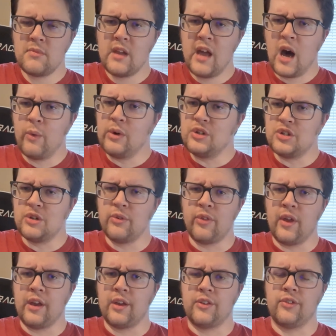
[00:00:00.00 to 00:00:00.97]
how we do
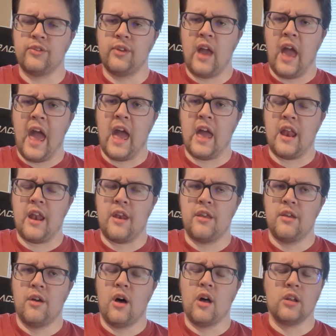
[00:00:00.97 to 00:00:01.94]
things, and
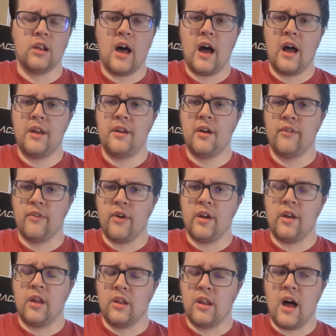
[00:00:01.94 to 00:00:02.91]
a lot
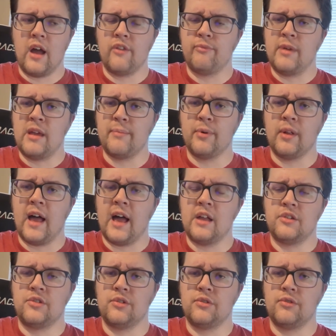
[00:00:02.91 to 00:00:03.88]
of people
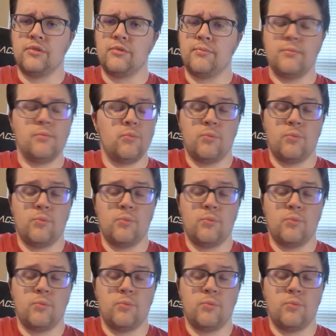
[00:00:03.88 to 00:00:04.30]
had to